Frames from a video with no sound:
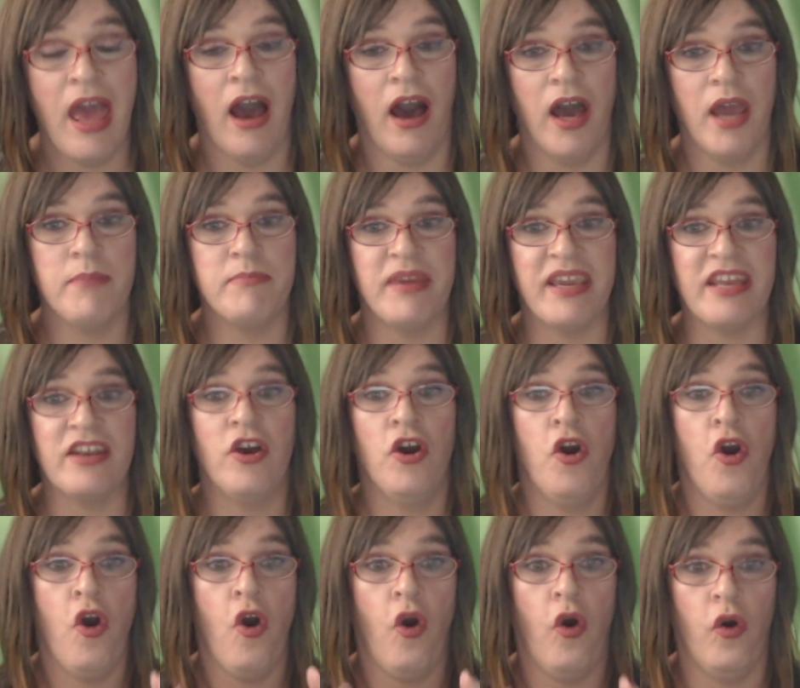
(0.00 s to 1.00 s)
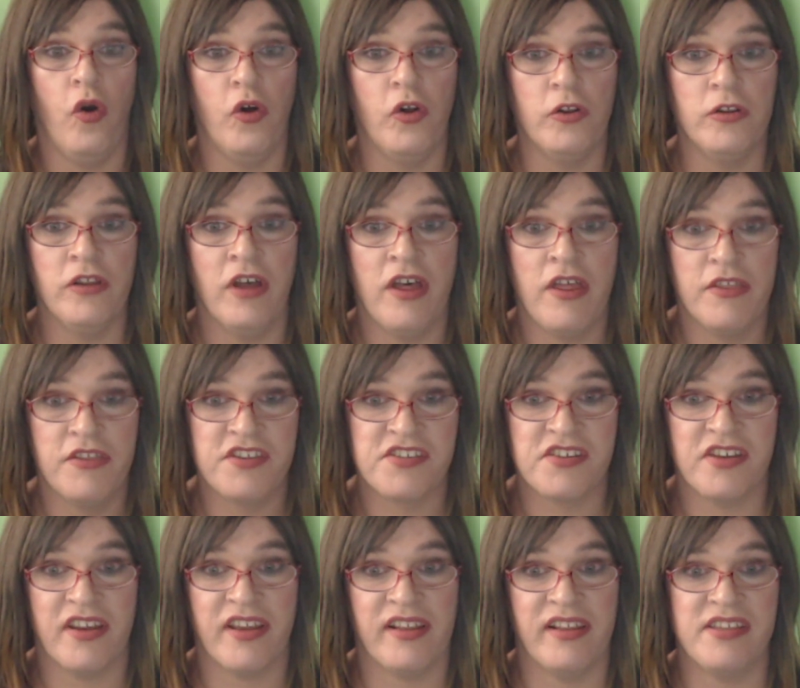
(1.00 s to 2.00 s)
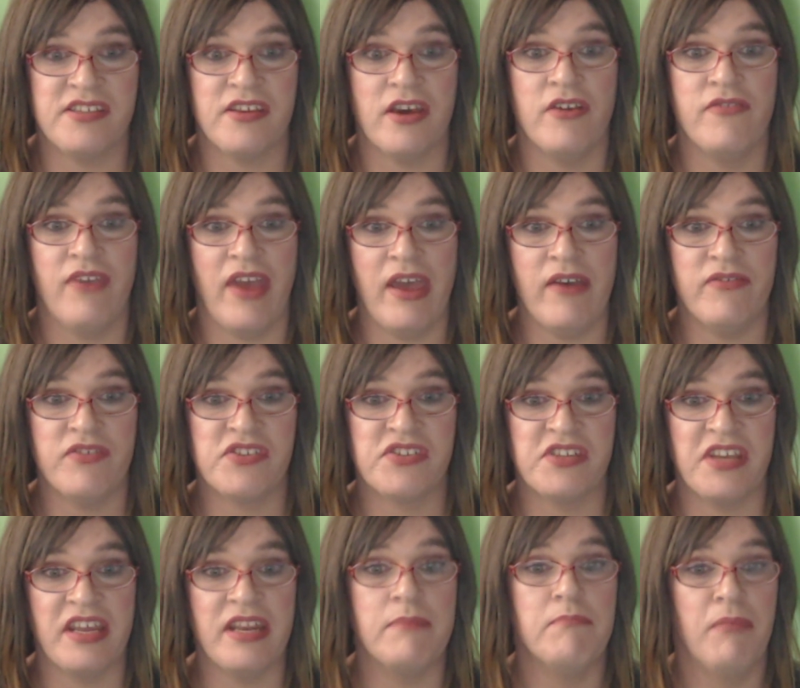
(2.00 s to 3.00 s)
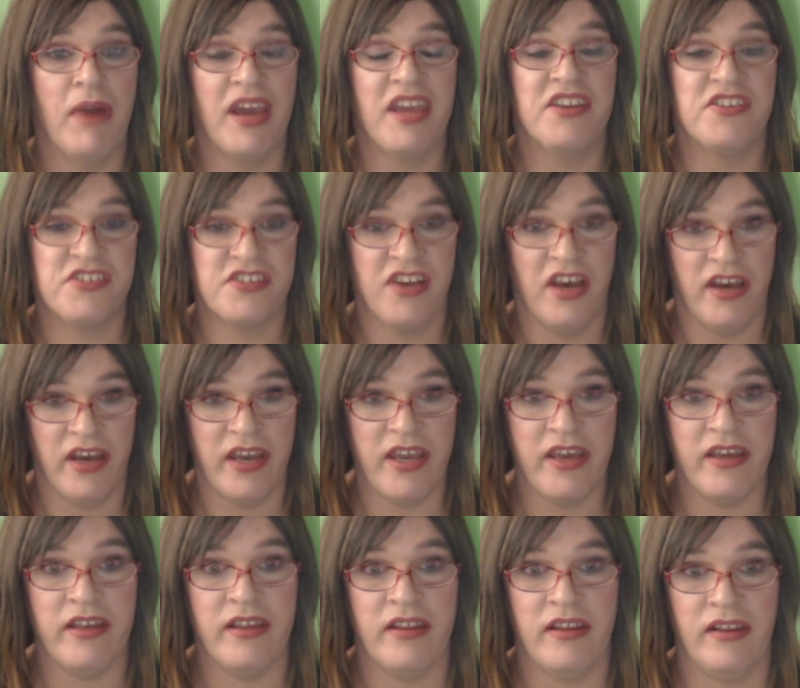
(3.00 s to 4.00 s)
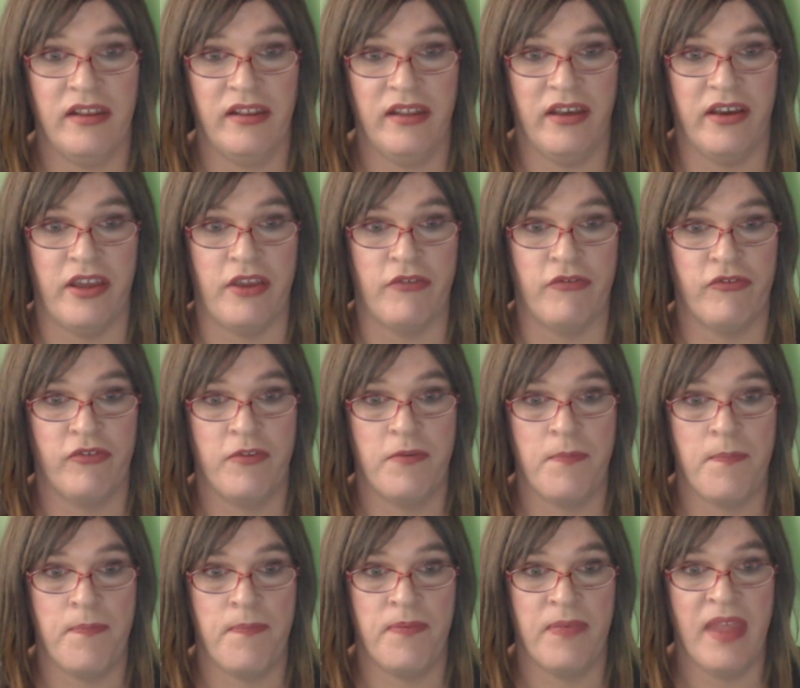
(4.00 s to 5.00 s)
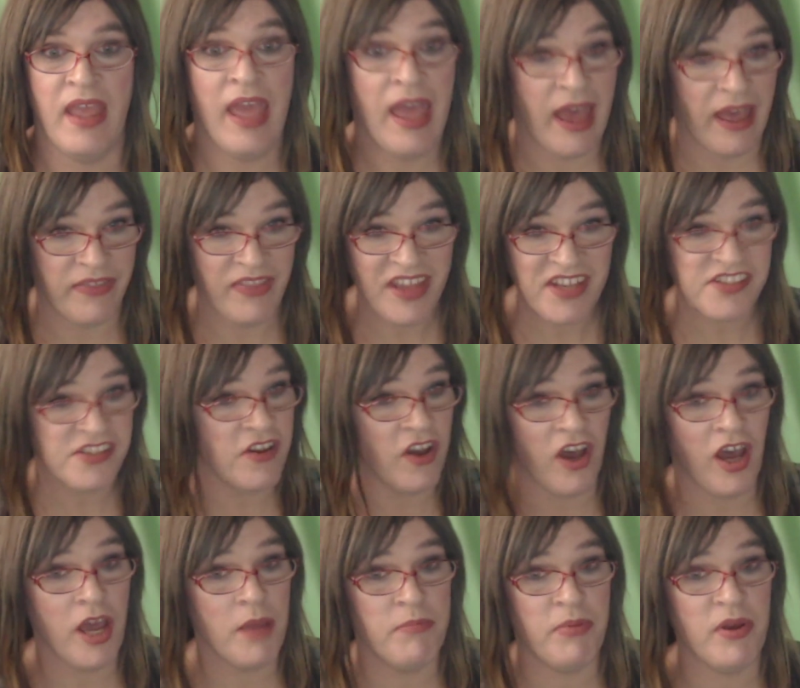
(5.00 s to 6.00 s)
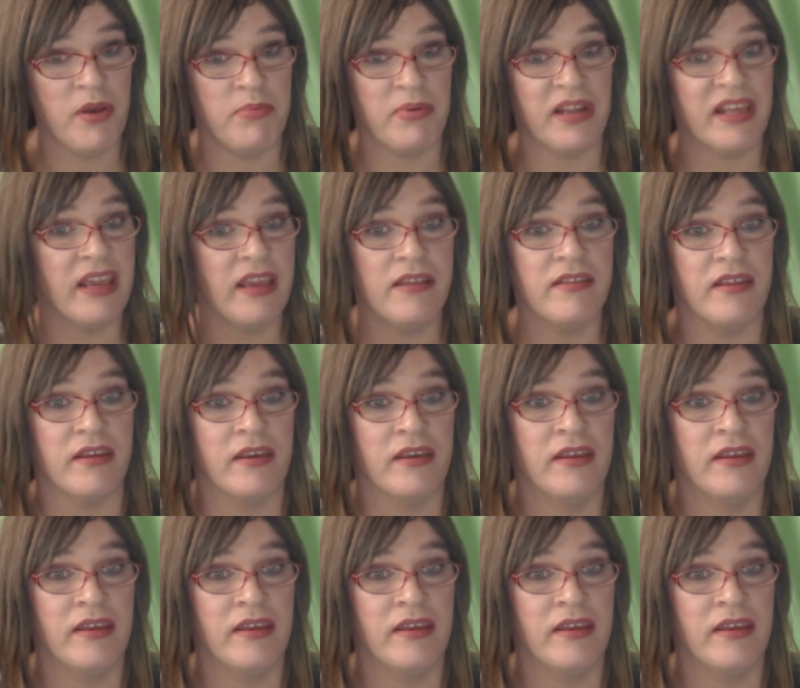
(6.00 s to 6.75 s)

I mean all the cyclists I've ever seen in my entire life. And that's not hyperbole either.